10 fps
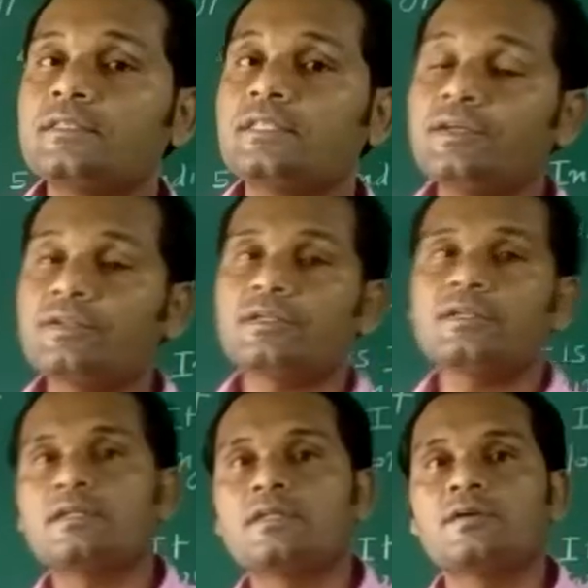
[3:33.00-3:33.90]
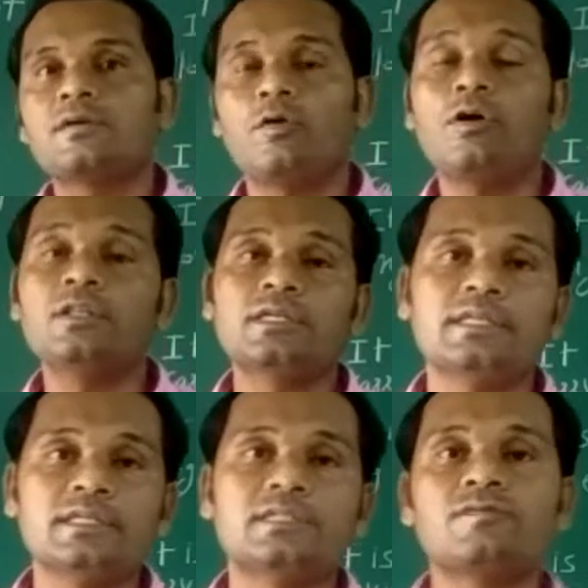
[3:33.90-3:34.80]
they all the
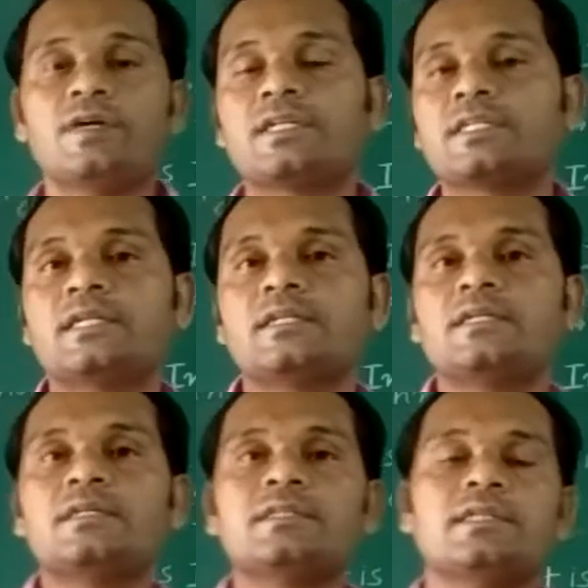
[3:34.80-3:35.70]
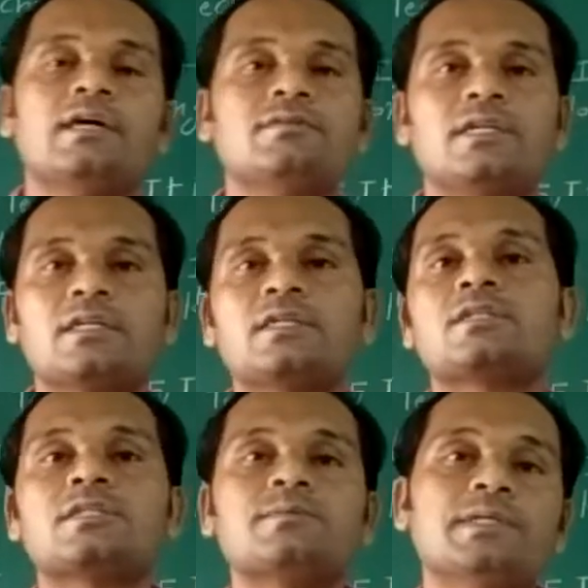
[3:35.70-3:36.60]
kings were there. They have
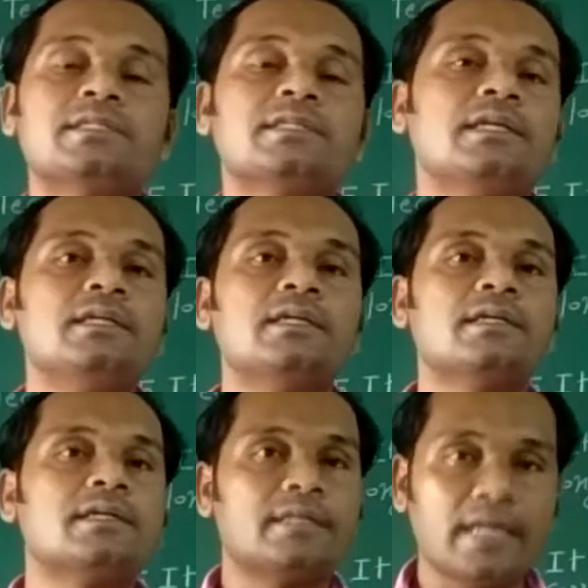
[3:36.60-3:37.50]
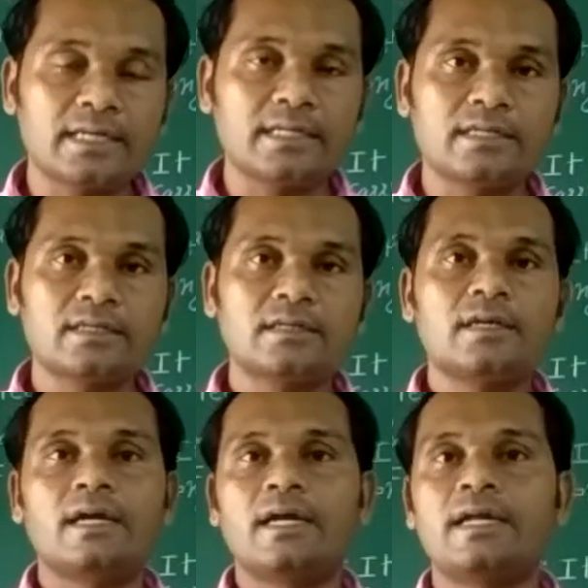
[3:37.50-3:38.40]
their special
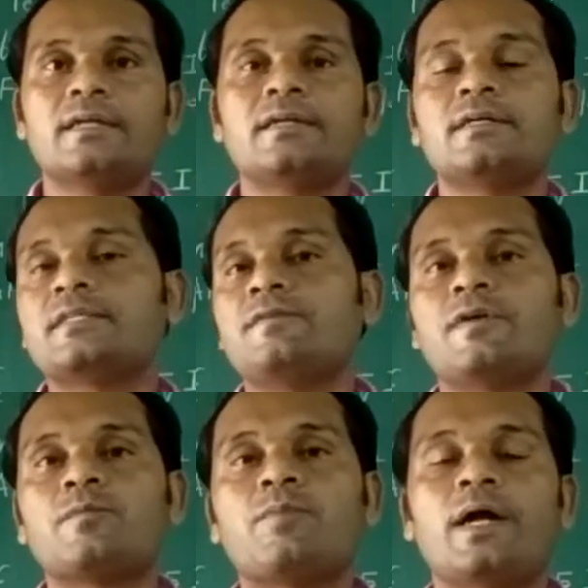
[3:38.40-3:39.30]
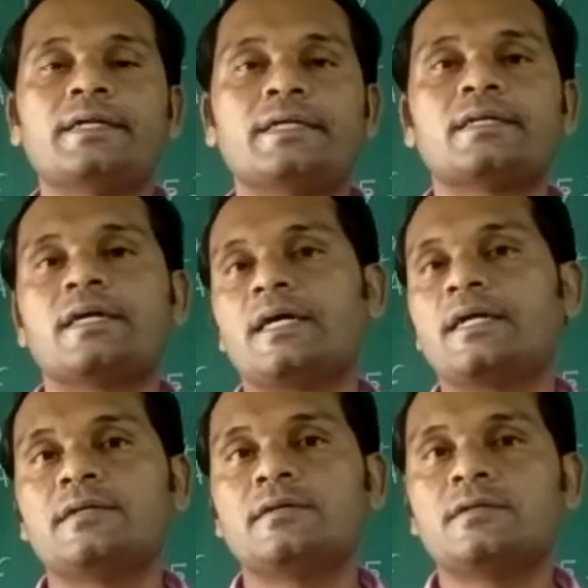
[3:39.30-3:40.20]
technique, and they were fighting,
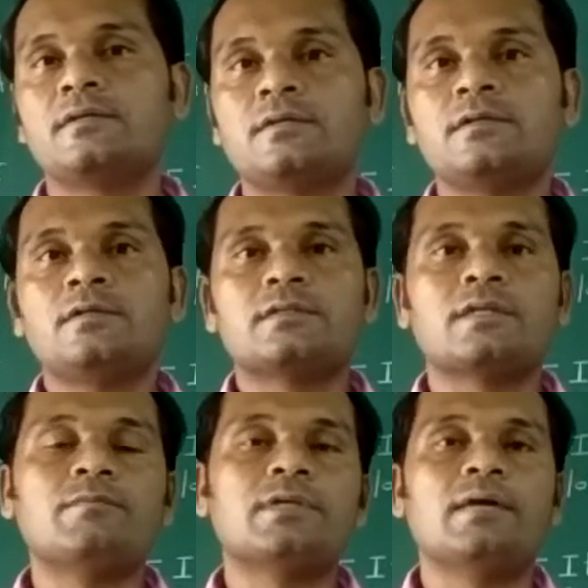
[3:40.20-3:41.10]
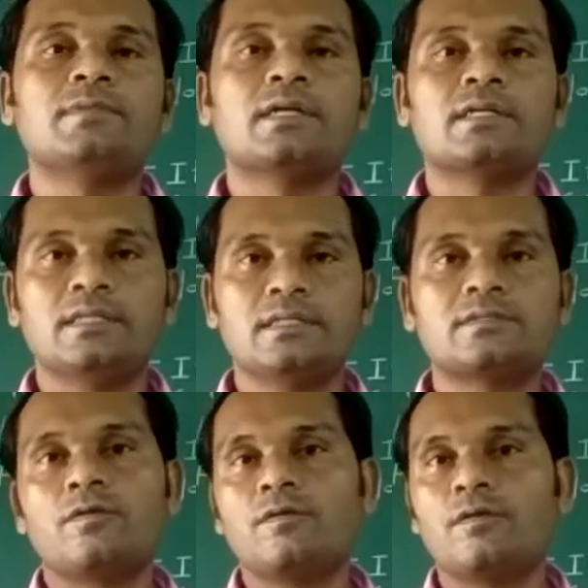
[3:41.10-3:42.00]
and sometimes the
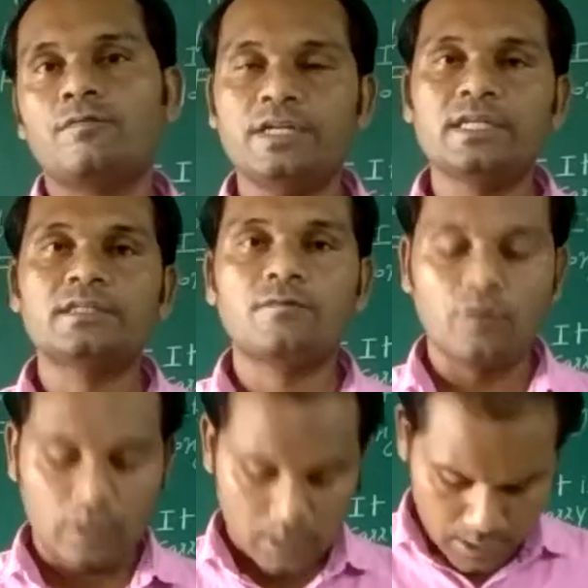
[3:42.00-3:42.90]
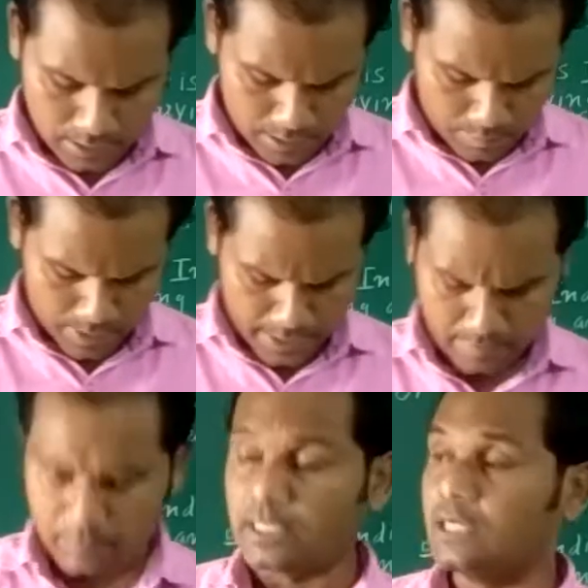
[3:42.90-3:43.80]
kings winning the war, and
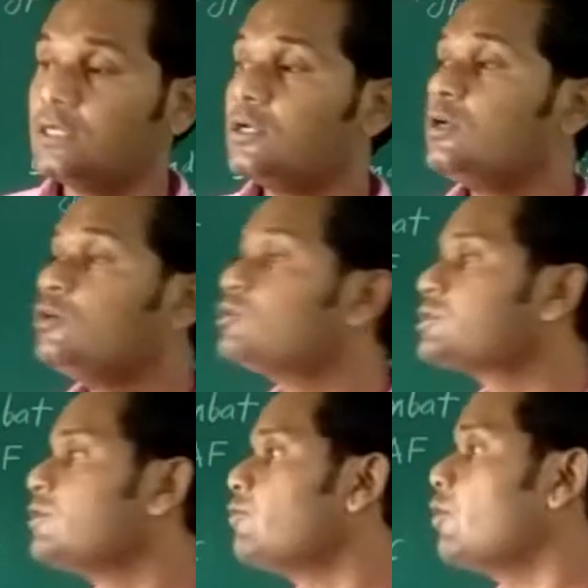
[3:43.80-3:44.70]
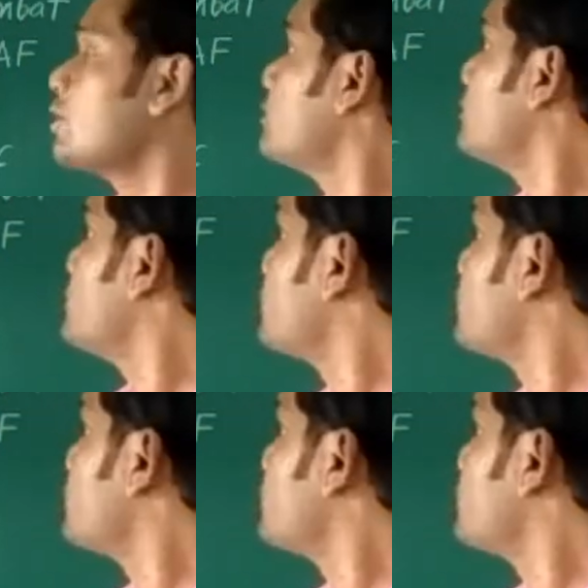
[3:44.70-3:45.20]
sometimes they lose the war.